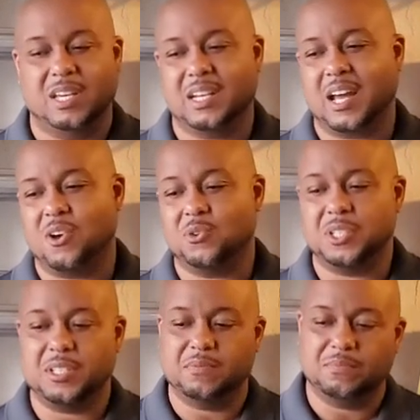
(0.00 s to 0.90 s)
And I
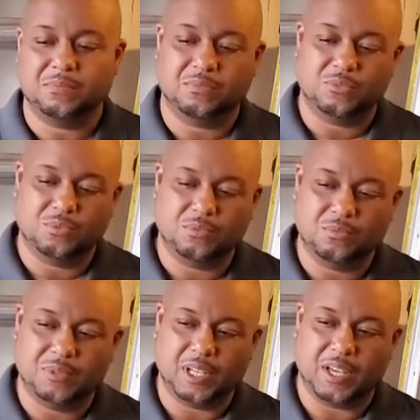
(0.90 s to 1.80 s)
only
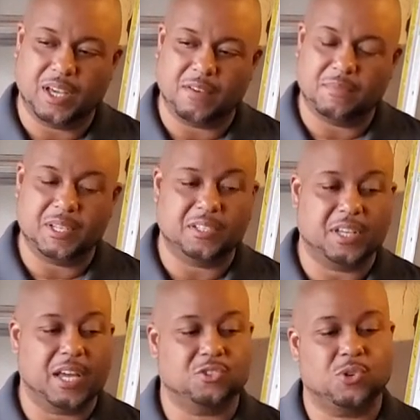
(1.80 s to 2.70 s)
uh, have been
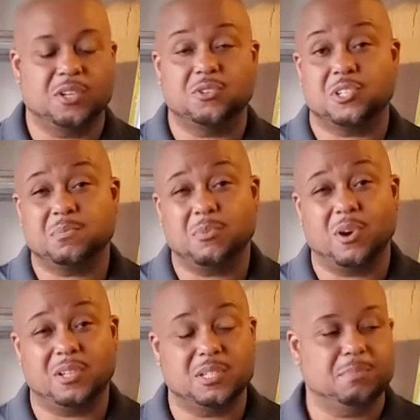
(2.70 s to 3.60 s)
concentrating on the
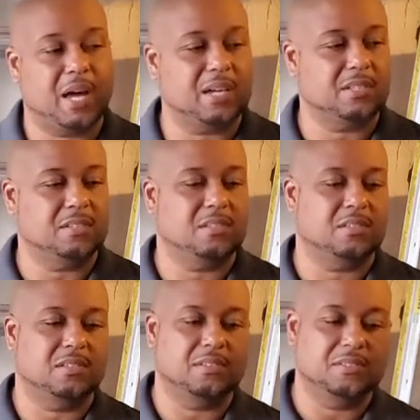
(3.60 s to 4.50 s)
smallest boxes,
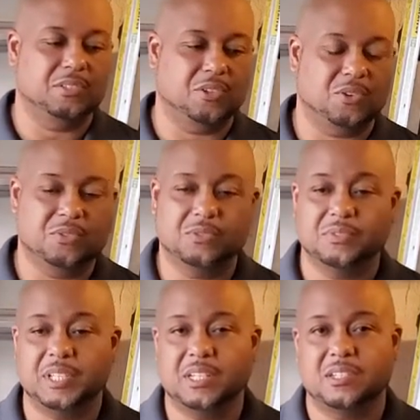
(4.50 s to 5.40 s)
you know,
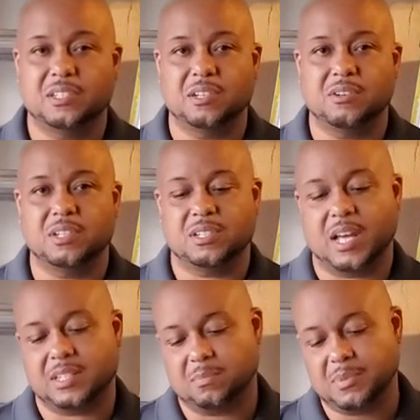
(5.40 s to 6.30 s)
in the series,
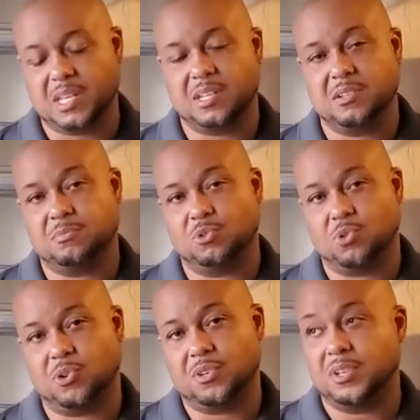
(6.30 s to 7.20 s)
not the medium
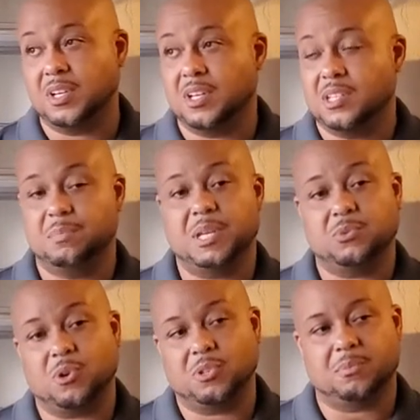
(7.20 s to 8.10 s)
nor the
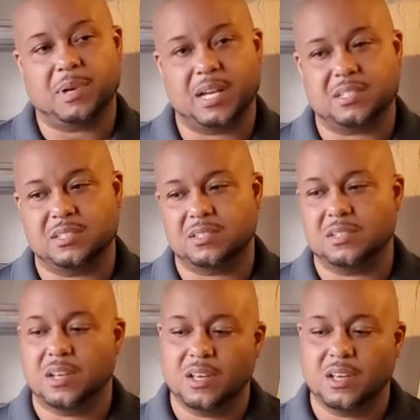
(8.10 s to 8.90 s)
big roller boxes